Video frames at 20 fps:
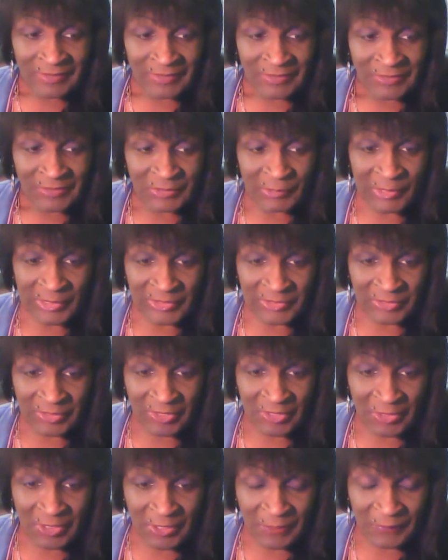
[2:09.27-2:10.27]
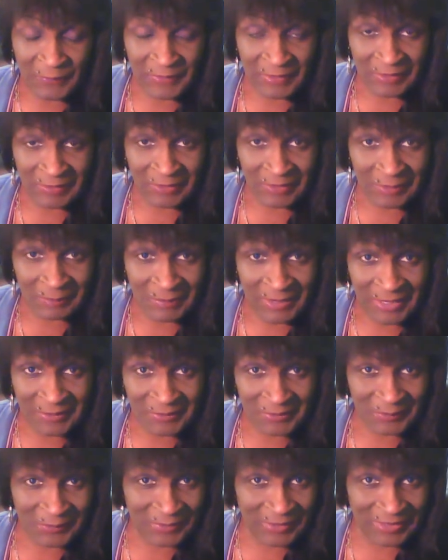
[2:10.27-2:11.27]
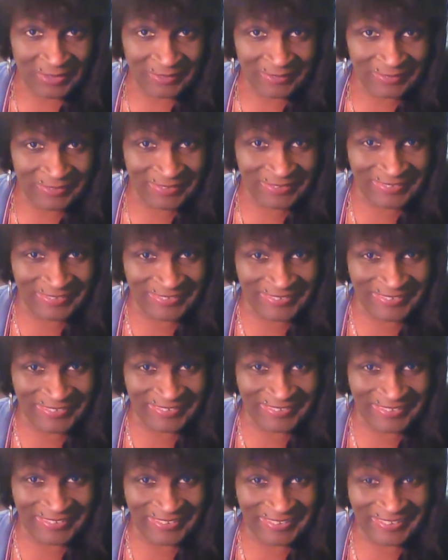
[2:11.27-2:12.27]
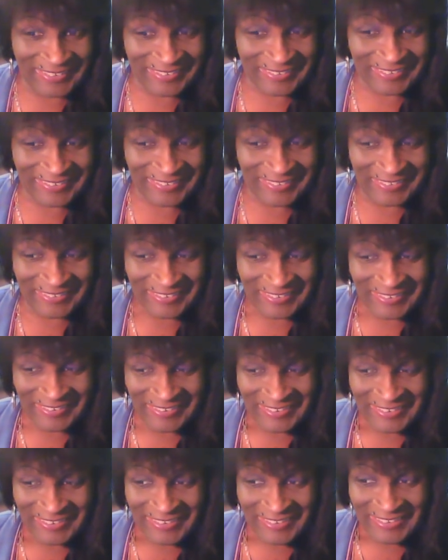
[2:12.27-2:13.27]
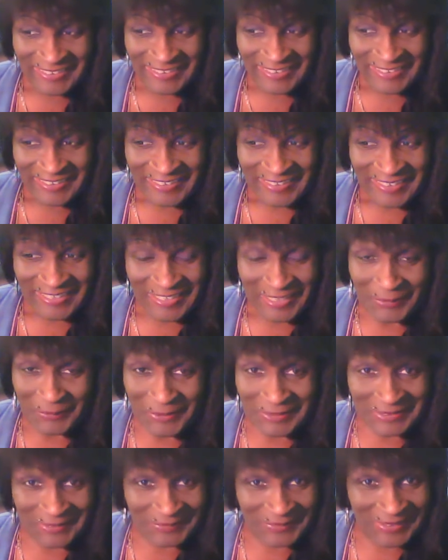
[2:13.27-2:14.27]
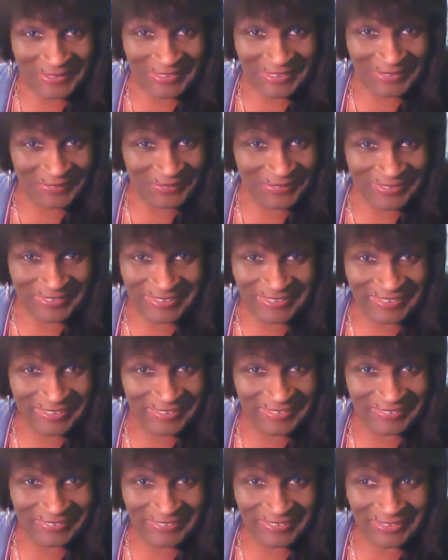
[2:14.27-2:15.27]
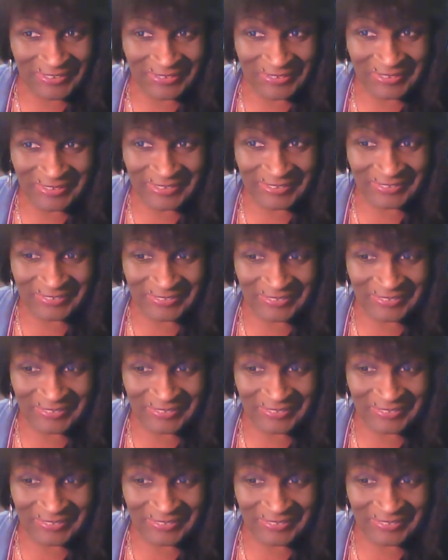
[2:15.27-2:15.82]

So I start off in the long, moderate run, and I wasn't recovered yet because I